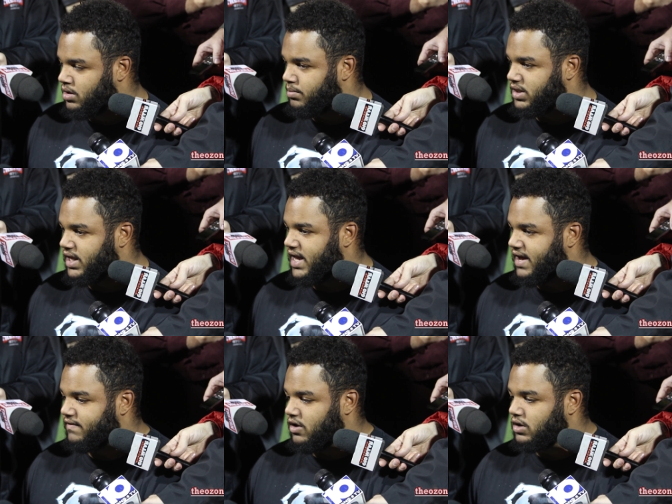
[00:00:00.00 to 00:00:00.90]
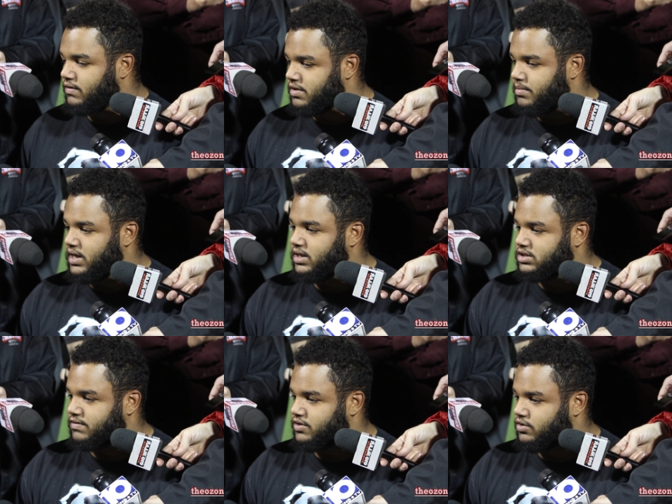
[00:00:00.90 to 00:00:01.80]
But they have all of the
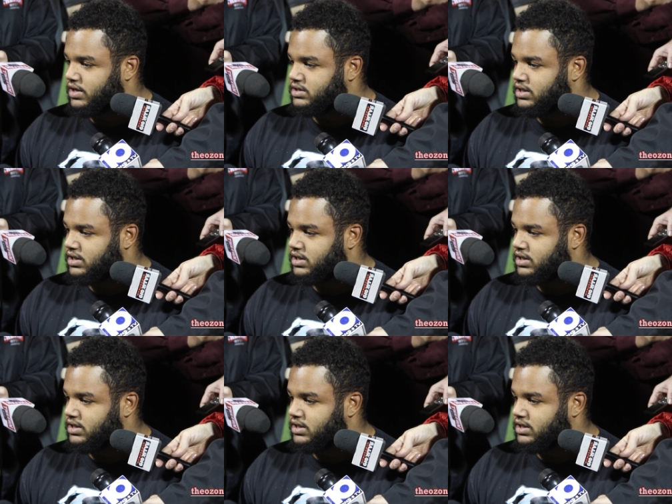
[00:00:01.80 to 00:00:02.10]
makings of a great